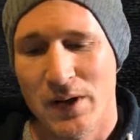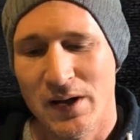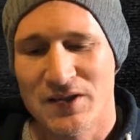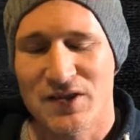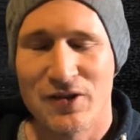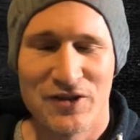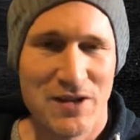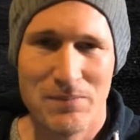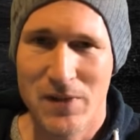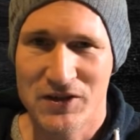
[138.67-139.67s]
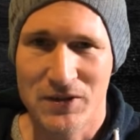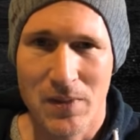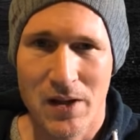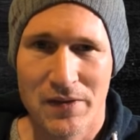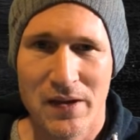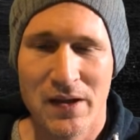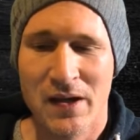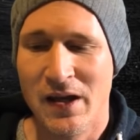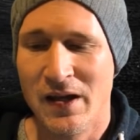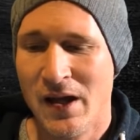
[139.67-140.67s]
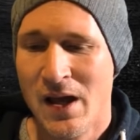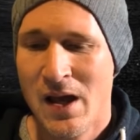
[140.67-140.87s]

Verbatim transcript: but it's 13 bucks a month and